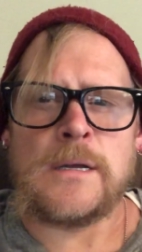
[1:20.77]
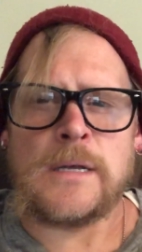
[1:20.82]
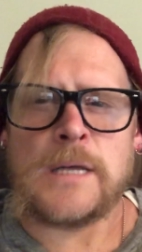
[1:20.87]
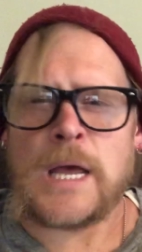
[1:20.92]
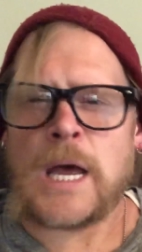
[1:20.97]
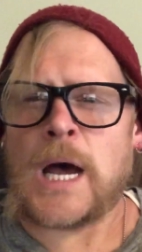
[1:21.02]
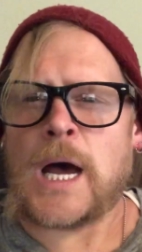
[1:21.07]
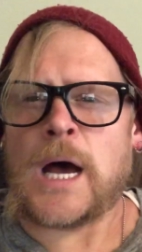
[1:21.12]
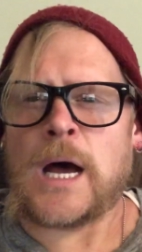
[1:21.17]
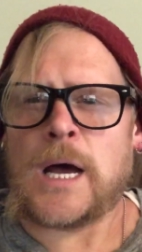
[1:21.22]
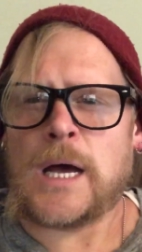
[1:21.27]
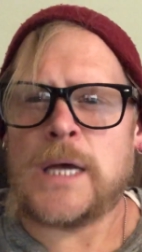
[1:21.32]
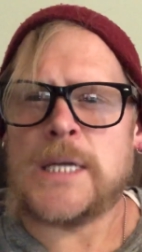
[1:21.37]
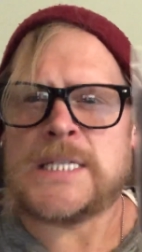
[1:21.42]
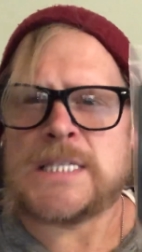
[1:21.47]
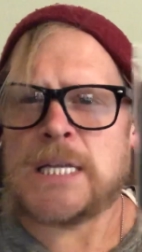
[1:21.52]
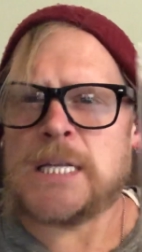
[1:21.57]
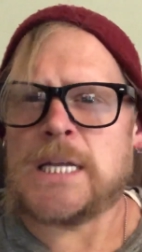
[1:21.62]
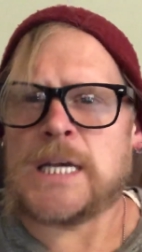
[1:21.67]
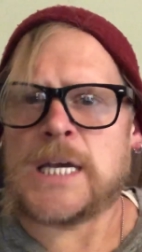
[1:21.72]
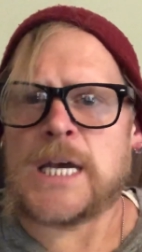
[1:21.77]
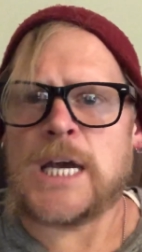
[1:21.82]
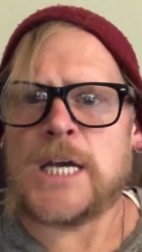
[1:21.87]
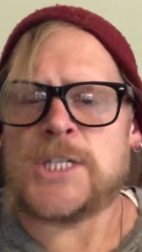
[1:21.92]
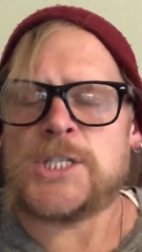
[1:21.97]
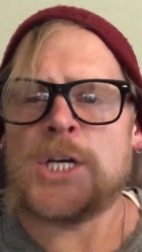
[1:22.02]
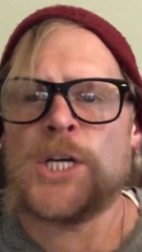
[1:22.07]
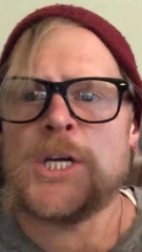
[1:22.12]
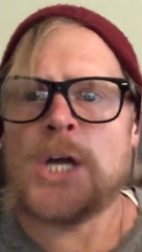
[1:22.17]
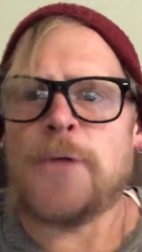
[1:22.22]
Yeah, it's in the
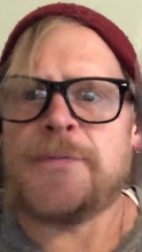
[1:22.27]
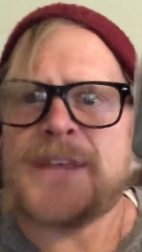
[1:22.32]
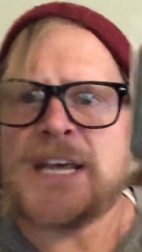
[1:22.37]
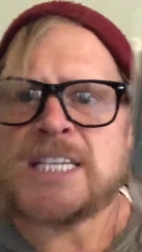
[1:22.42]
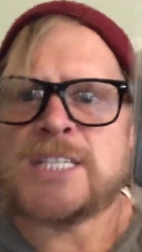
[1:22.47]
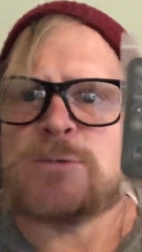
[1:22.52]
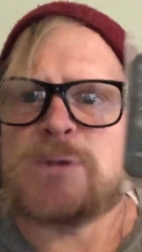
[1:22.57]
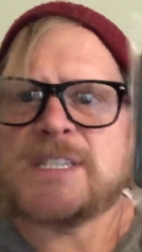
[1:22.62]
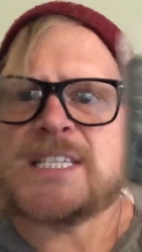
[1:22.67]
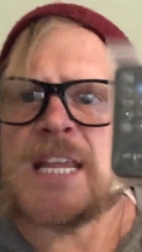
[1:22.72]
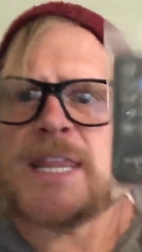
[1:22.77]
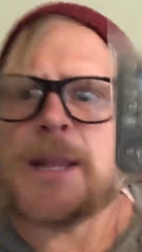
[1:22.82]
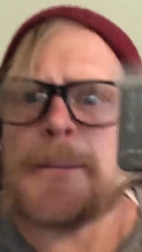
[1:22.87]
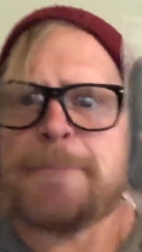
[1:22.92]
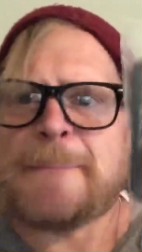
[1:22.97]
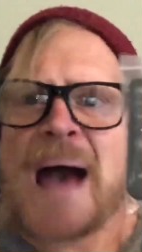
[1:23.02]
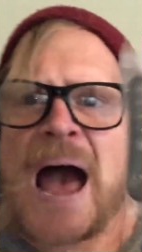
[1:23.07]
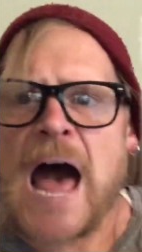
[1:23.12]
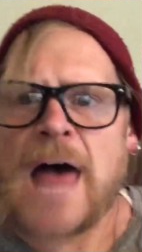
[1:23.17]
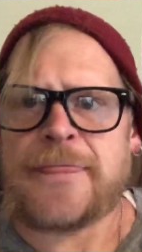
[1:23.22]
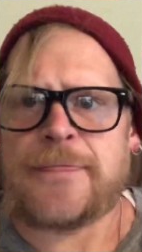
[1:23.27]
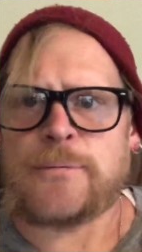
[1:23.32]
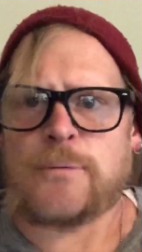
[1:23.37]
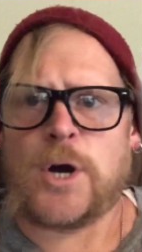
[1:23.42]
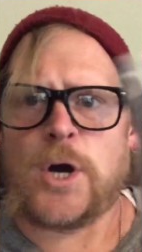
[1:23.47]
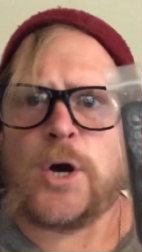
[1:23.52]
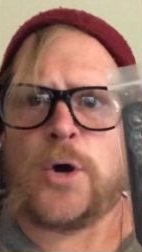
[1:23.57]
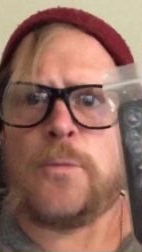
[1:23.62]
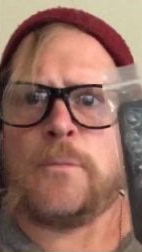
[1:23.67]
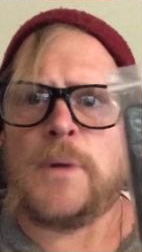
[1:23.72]
kitchen. No, this was in the
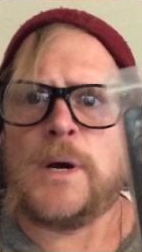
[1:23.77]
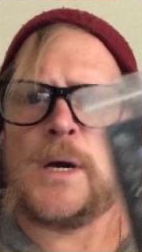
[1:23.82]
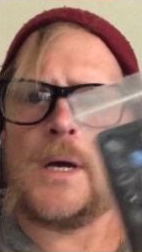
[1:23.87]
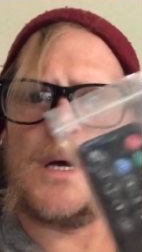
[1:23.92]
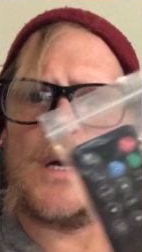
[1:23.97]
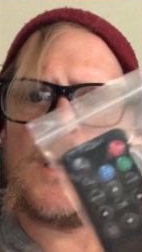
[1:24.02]
bathroom.